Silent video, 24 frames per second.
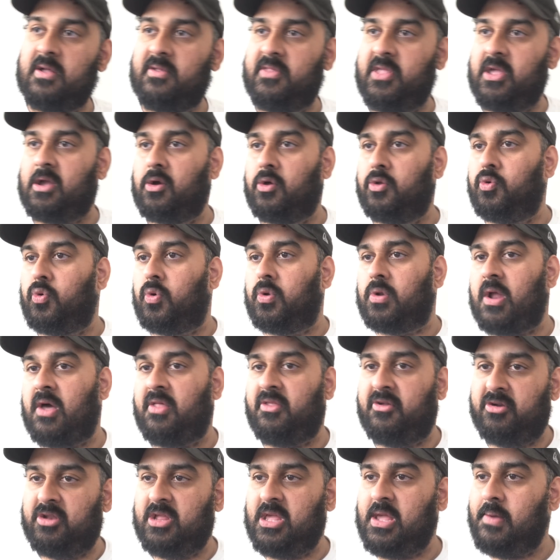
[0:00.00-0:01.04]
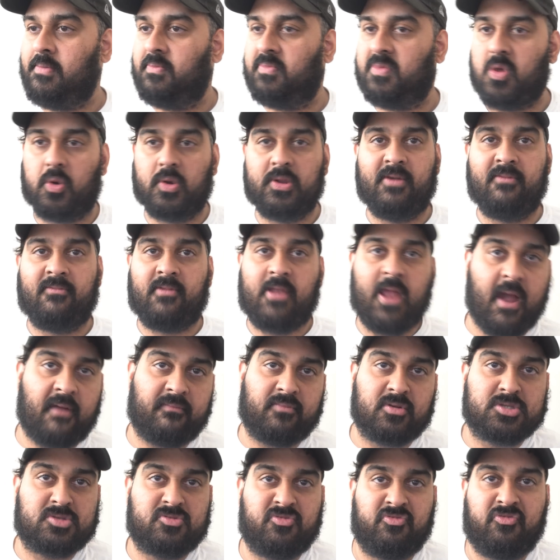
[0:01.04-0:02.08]
They go to another team, don't even
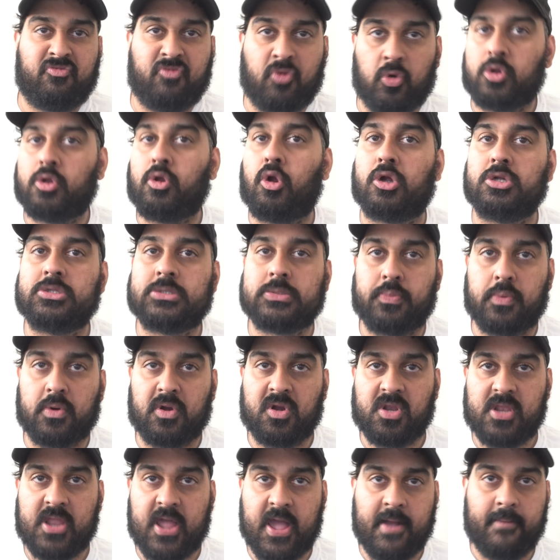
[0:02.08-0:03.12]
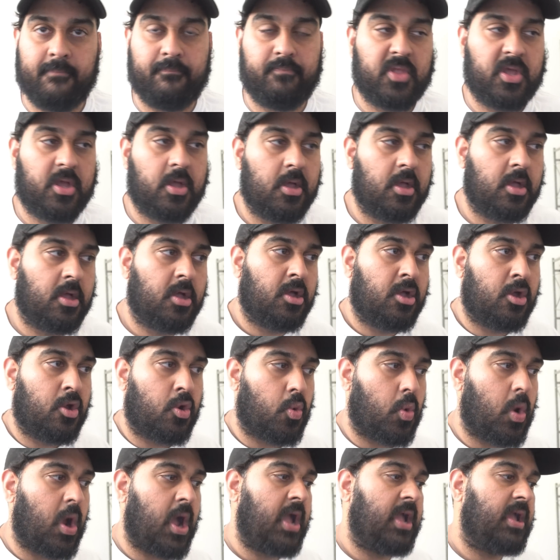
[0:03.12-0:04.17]
average 4 yards per attempt,
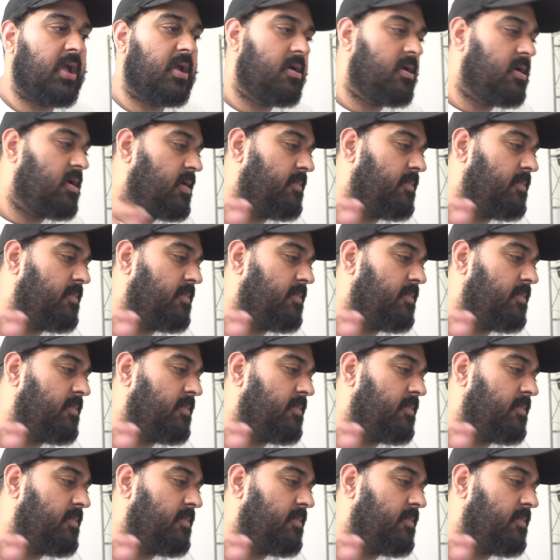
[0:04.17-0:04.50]
right?